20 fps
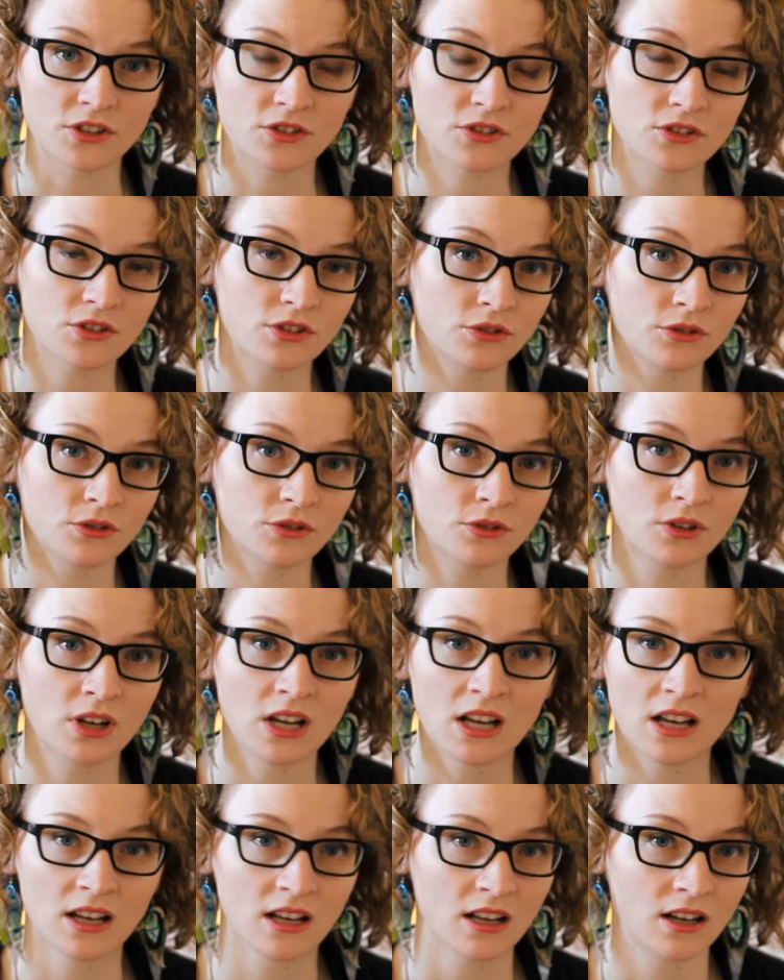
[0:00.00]
who
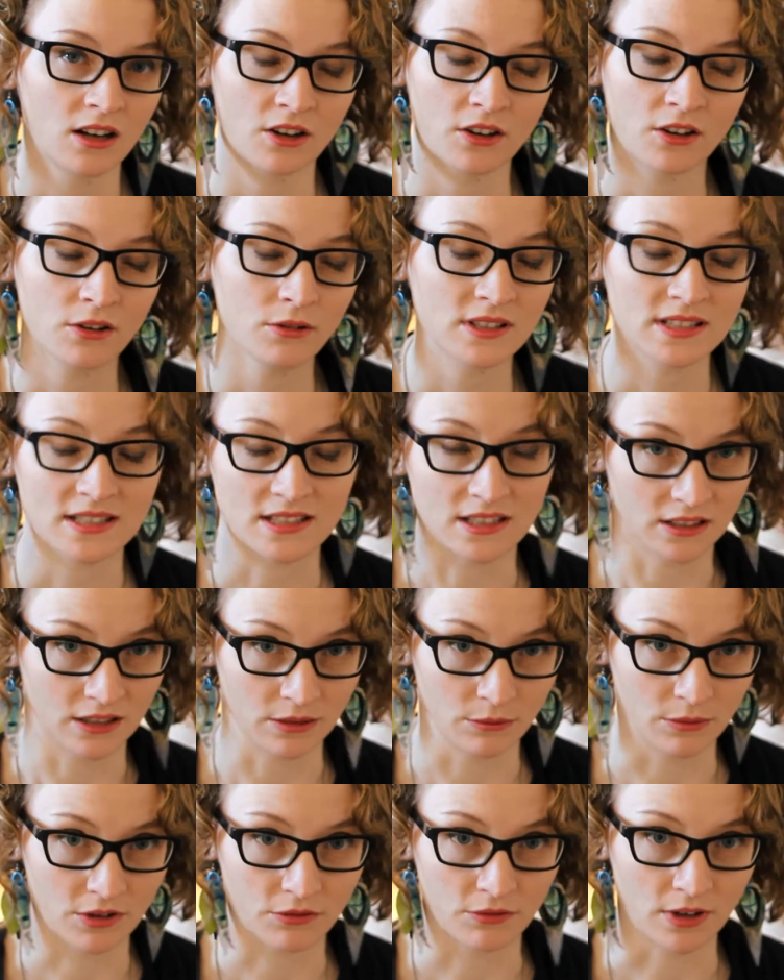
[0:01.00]
are always dealing
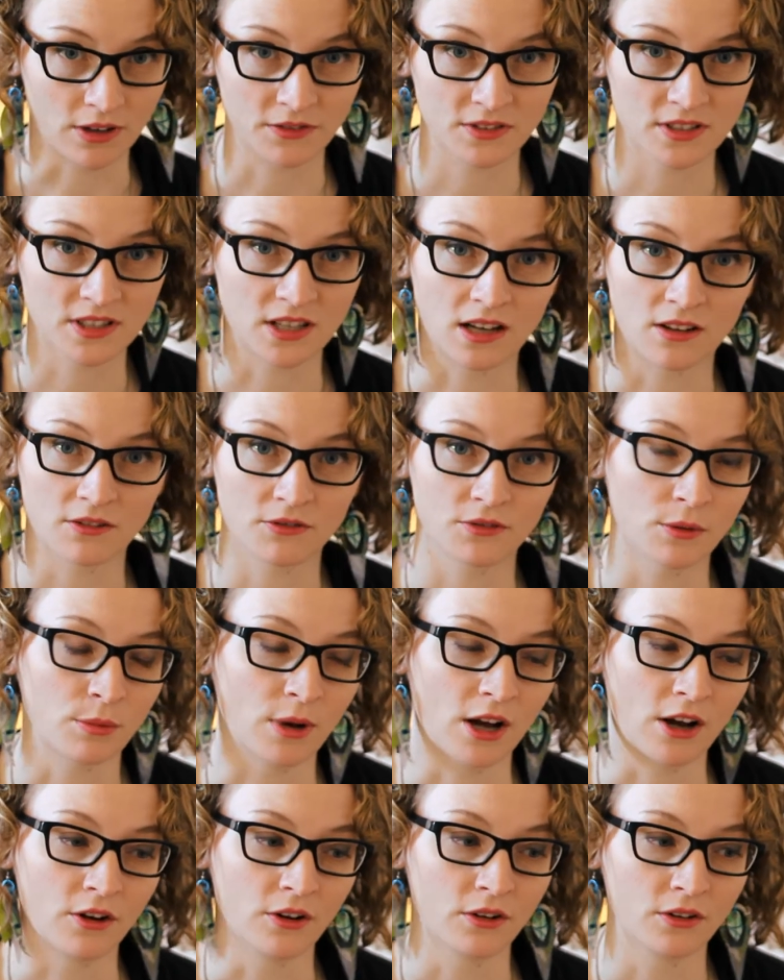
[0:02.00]
with rough stuff
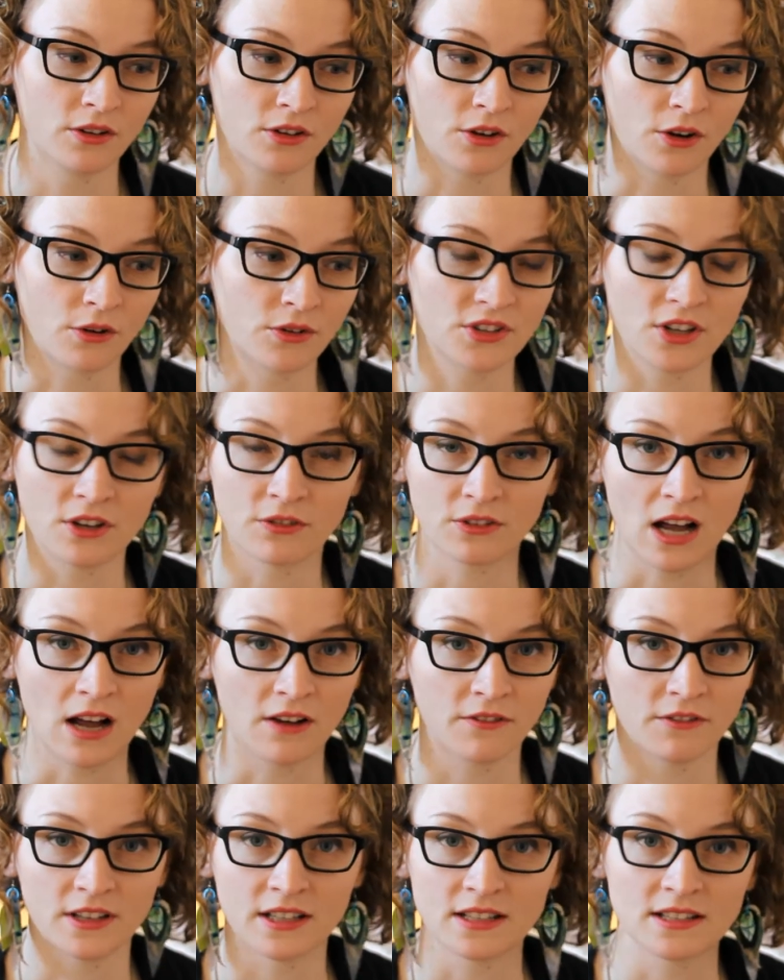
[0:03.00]
about you know
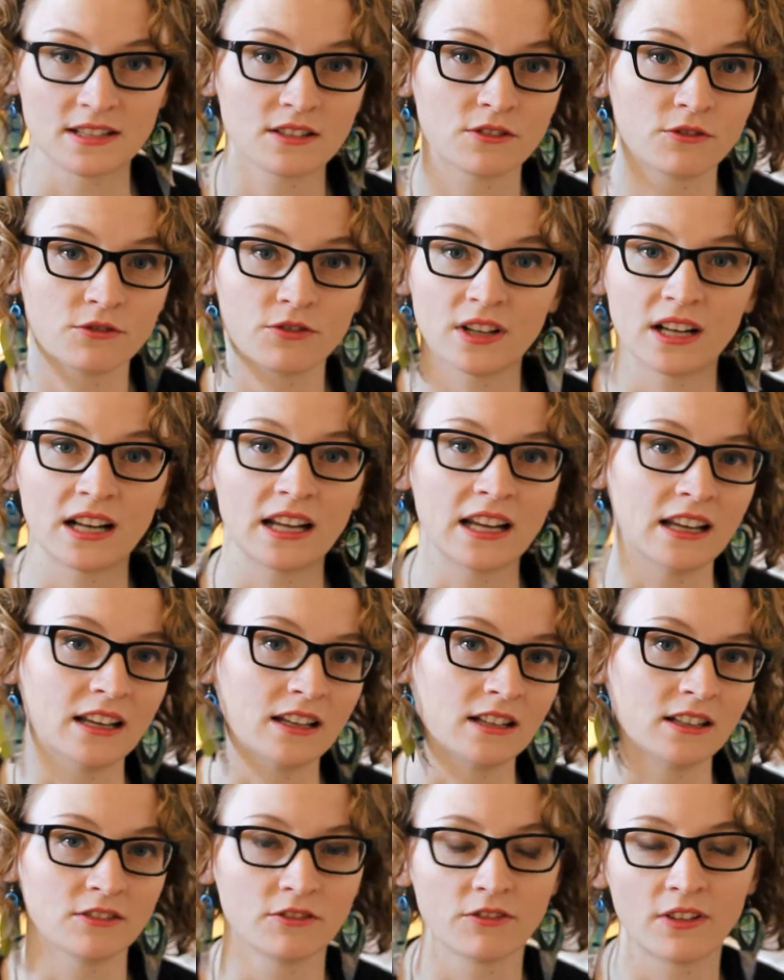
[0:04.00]
self-confidence and fitting in
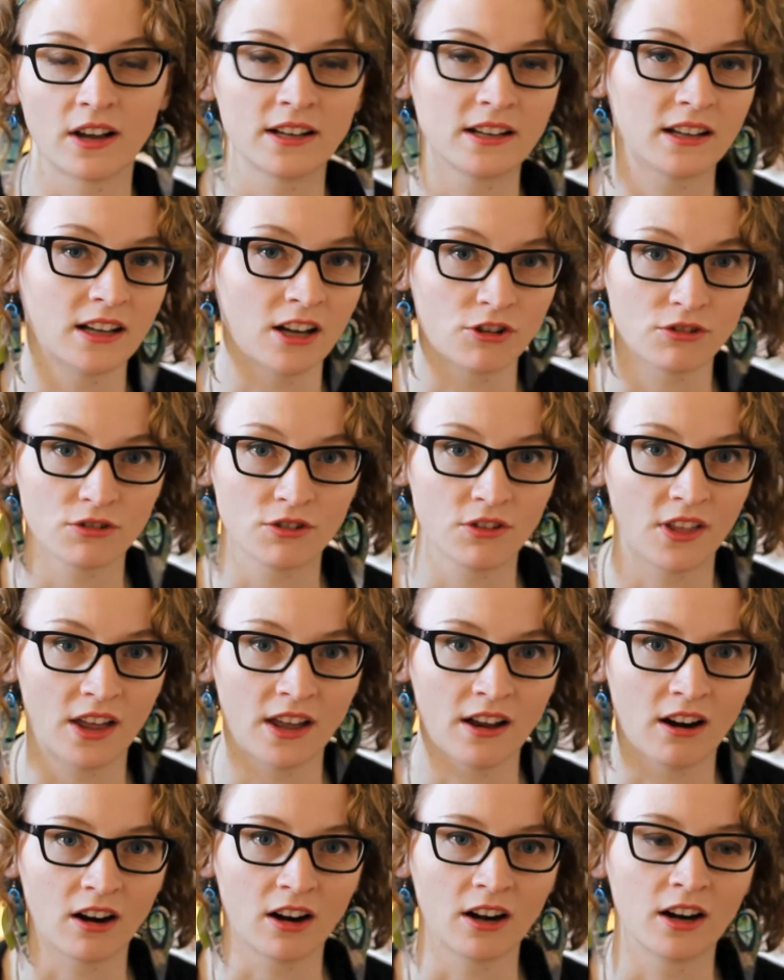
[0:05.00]
and finding out who they
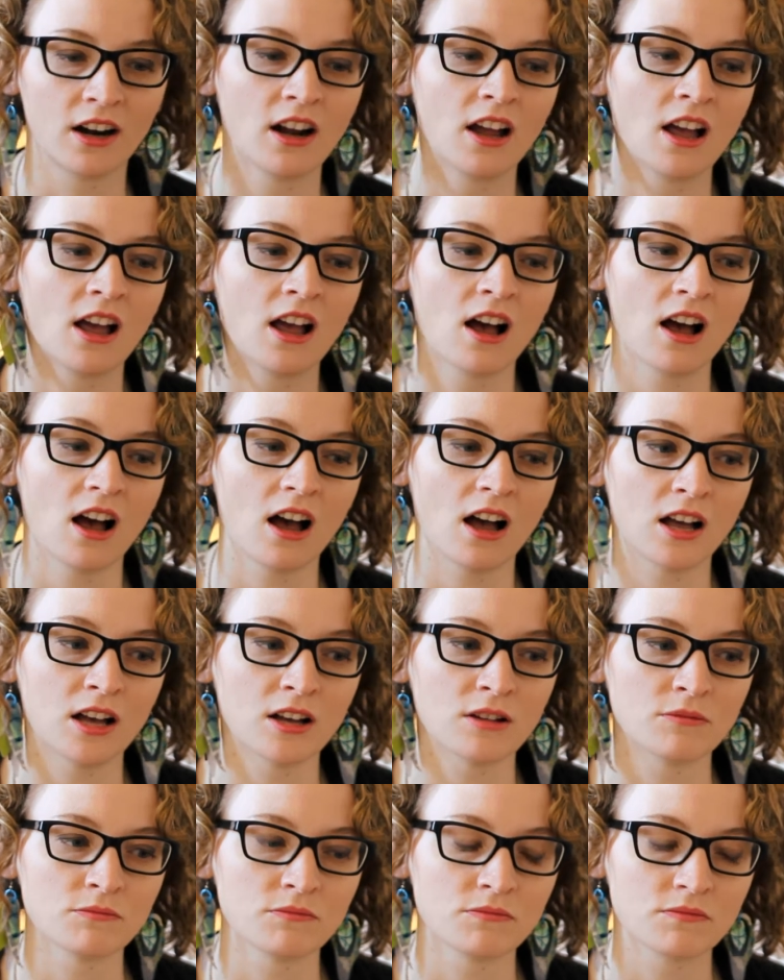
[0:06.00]
are
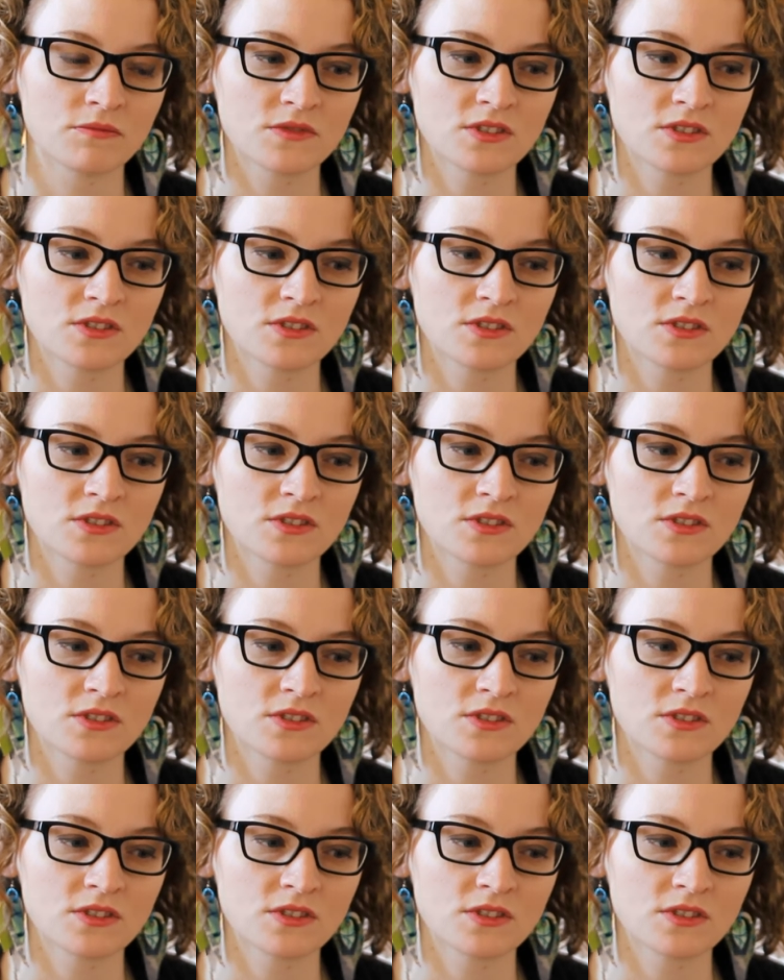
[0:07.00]
um,